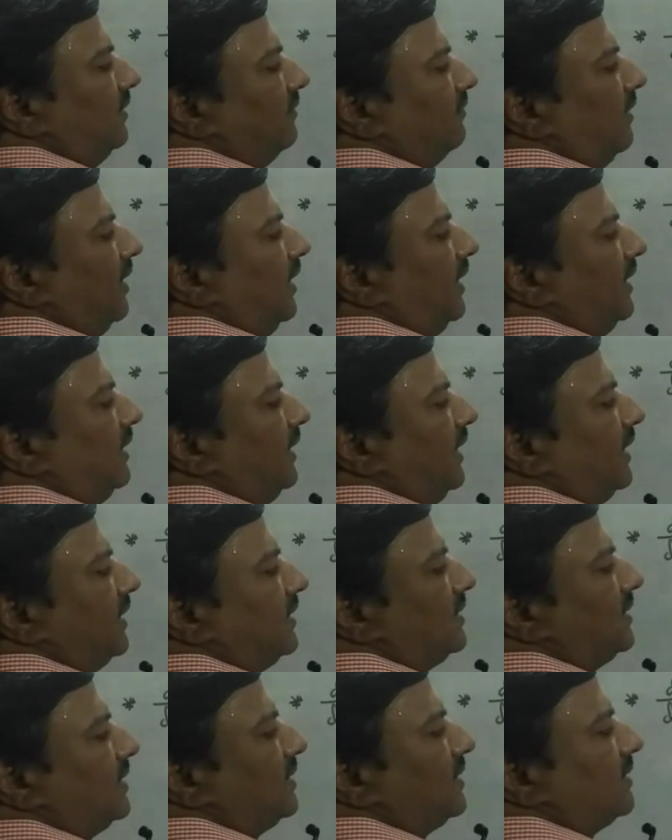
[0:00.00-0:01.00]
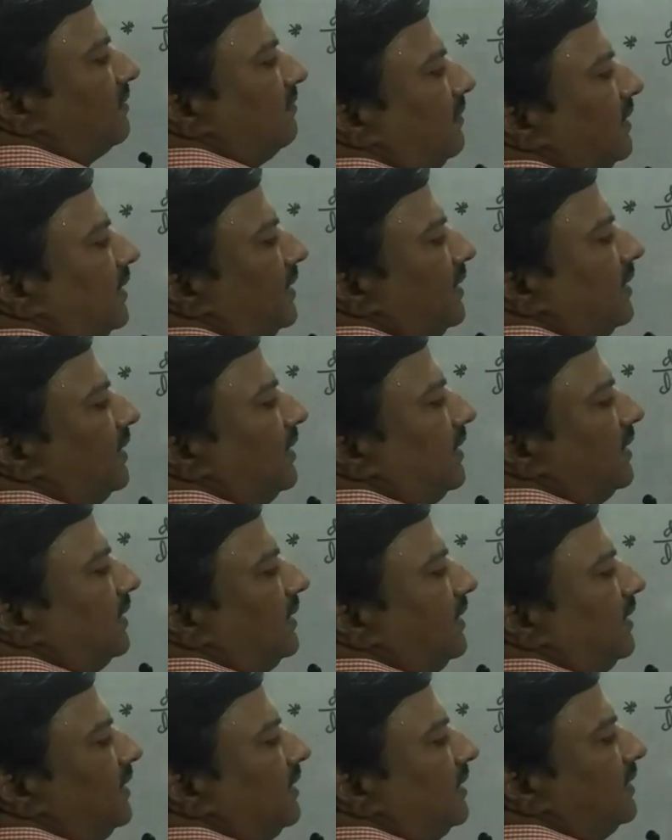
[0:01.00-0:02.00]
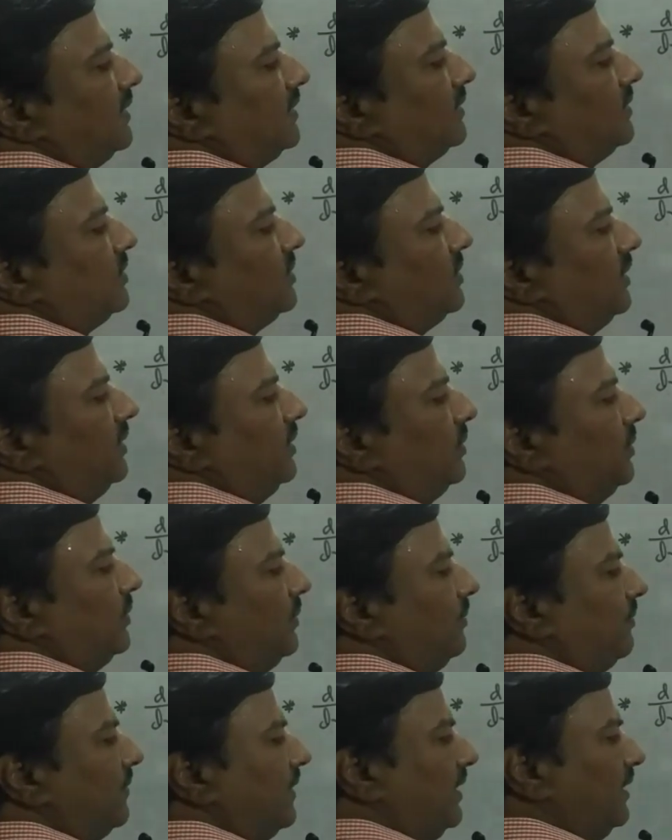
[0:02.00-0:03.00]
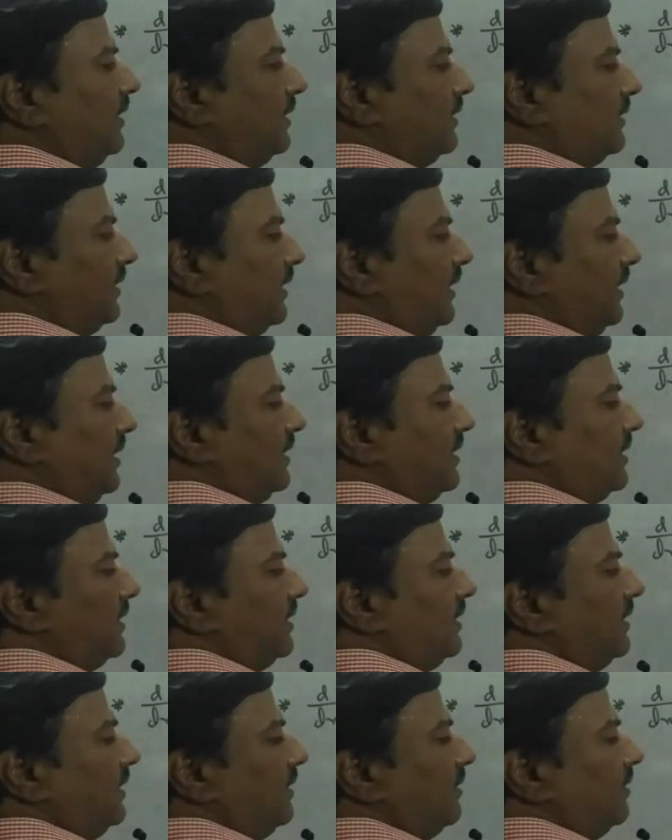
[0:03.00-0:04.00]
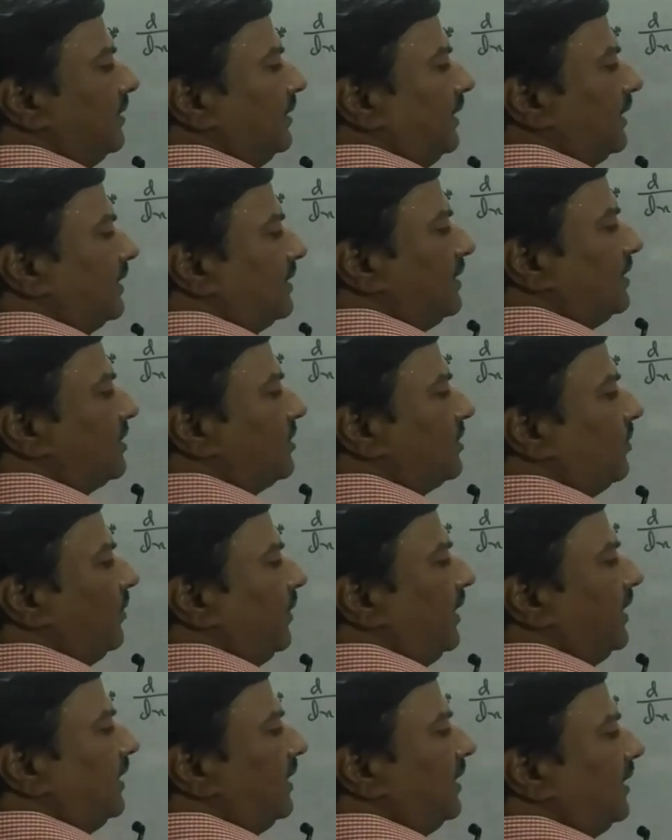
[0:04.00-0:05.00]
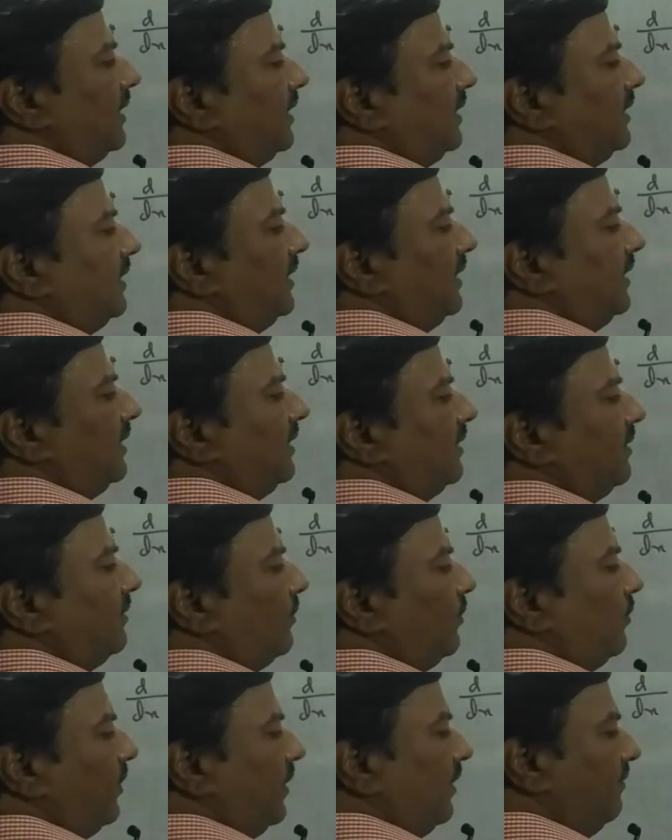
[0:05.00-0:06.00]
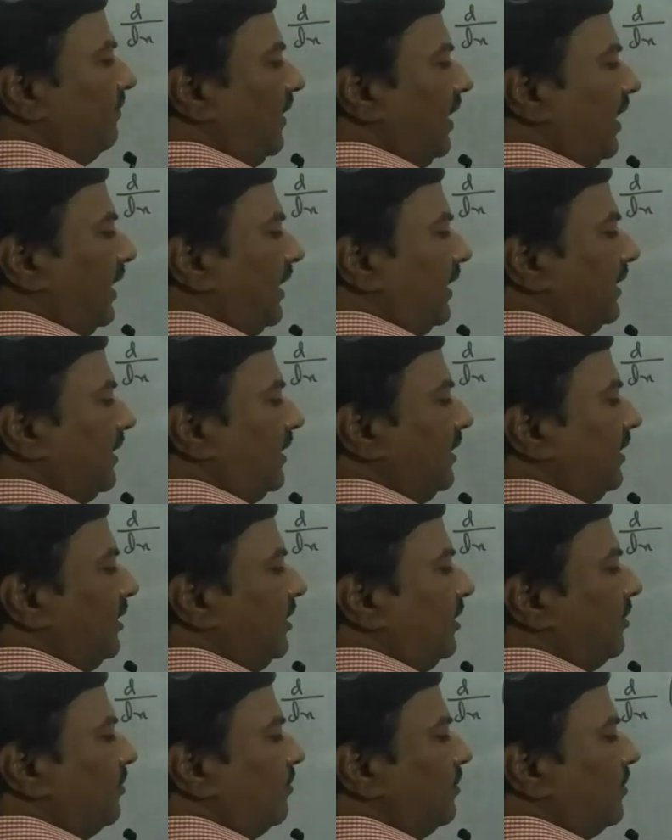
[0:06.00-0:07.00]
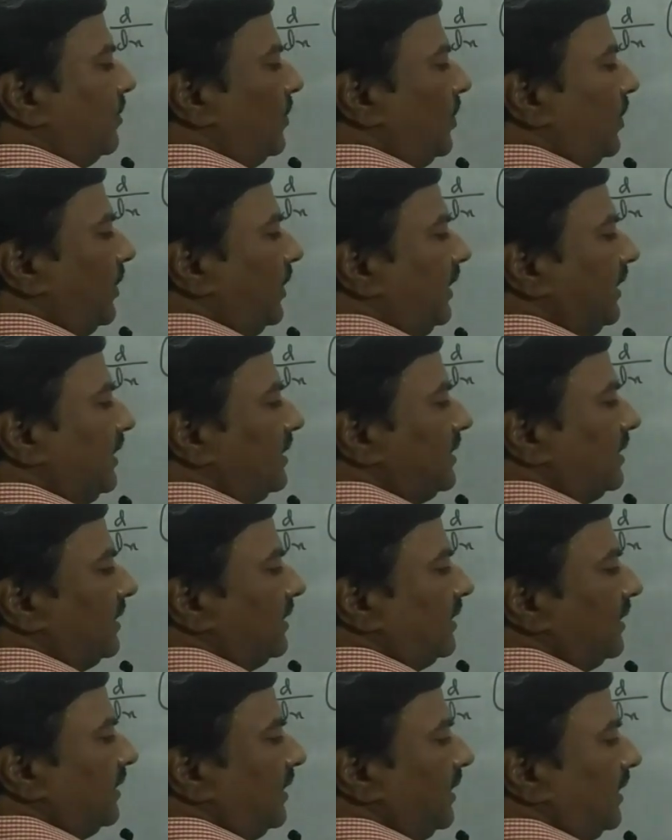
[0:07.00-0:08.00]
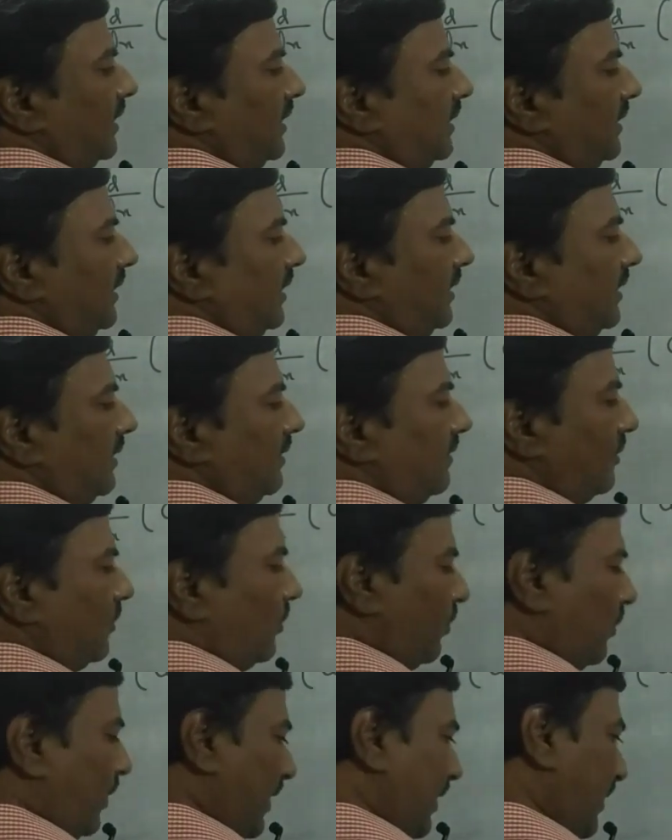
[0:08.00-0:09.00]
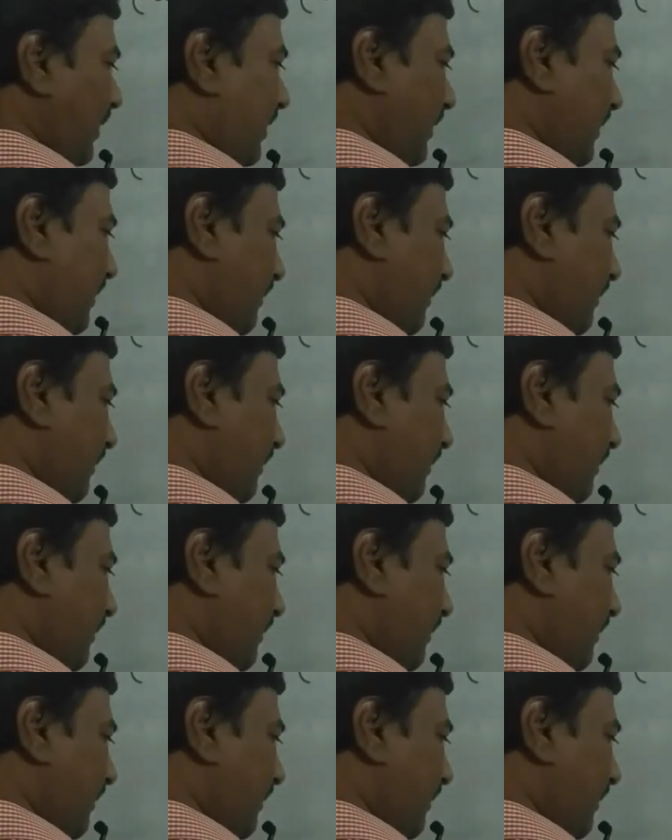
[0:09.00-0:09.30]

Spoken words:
we'll get x square greater than 0, that is x square greater than 1 will get mod x greater than 1,